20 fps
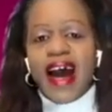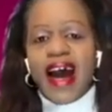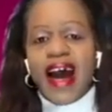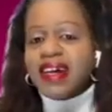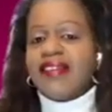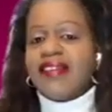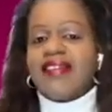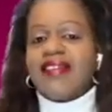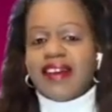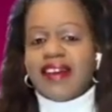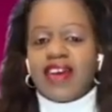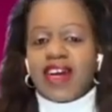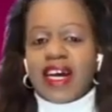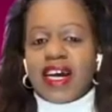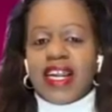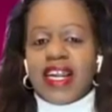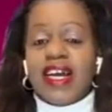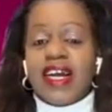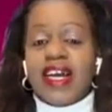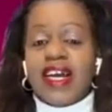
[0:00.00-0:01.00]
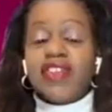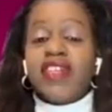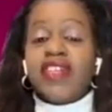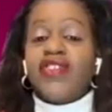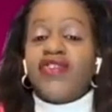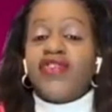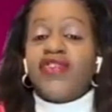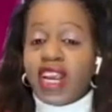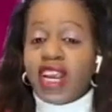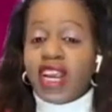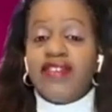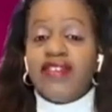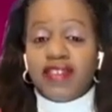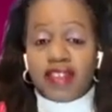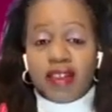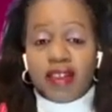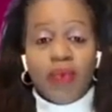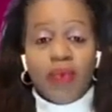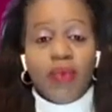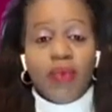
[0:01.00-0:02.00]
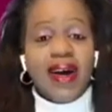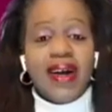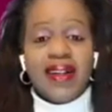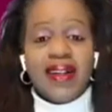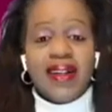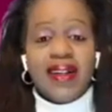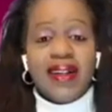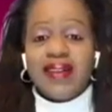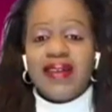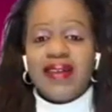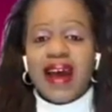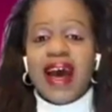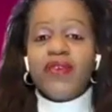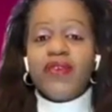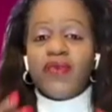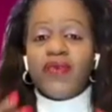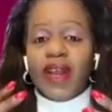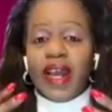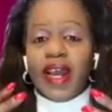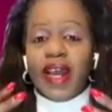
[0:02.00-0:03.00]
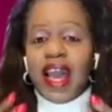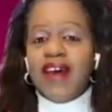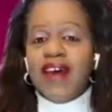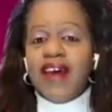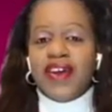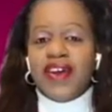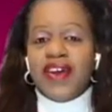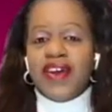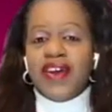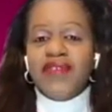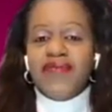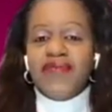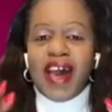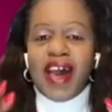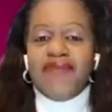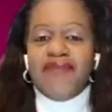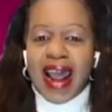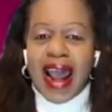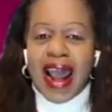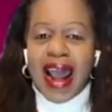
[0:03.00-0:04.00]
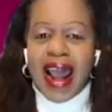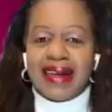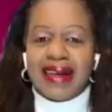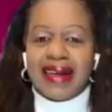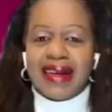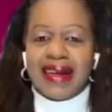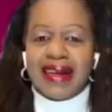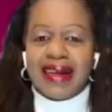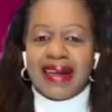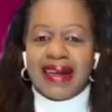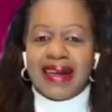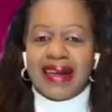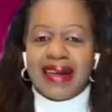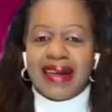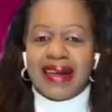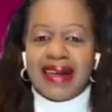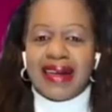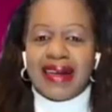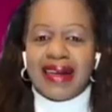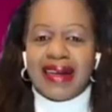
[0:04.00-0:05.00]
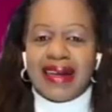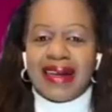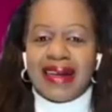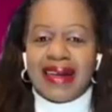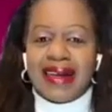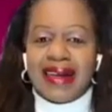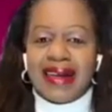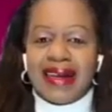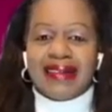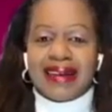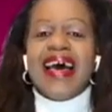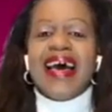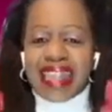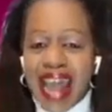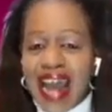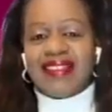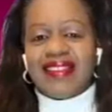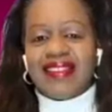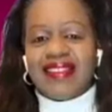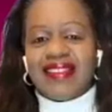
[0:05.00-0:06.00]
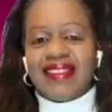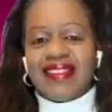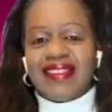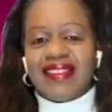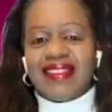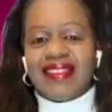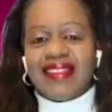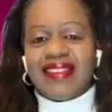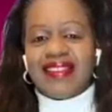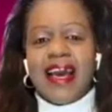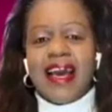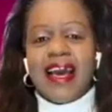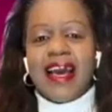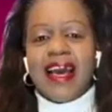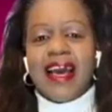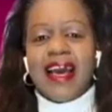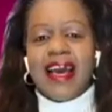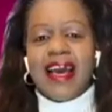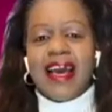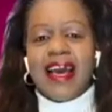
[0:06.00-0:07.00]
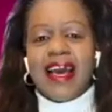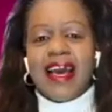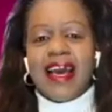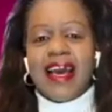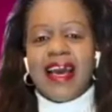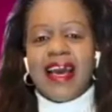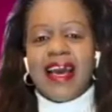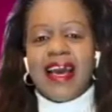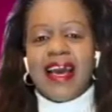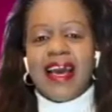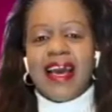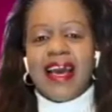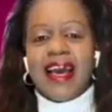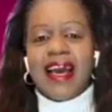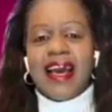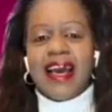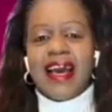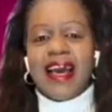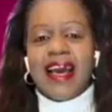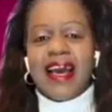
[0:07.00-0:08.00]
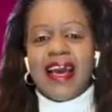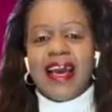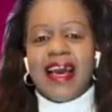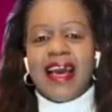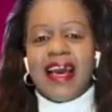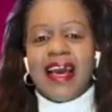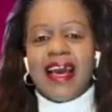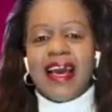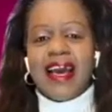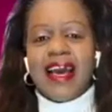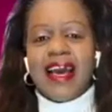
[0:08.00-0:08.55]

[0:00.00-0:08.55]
Architecture can actually change the world. And if every architect dies a bit, like